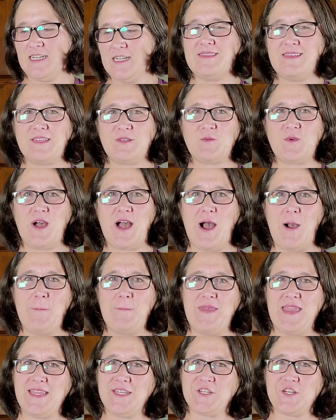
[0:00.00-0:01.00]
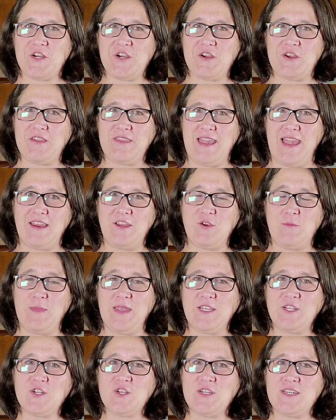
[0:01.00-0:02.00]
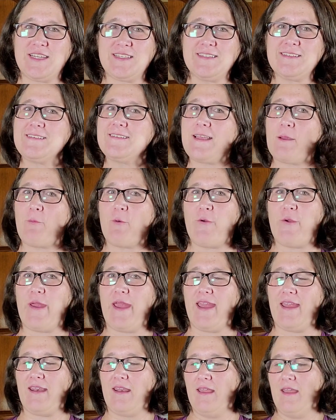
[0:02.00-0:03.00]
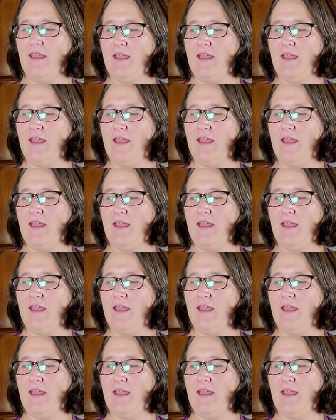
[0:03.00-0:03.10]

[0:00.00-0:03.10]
This will help make sure that your mixture doesn't separate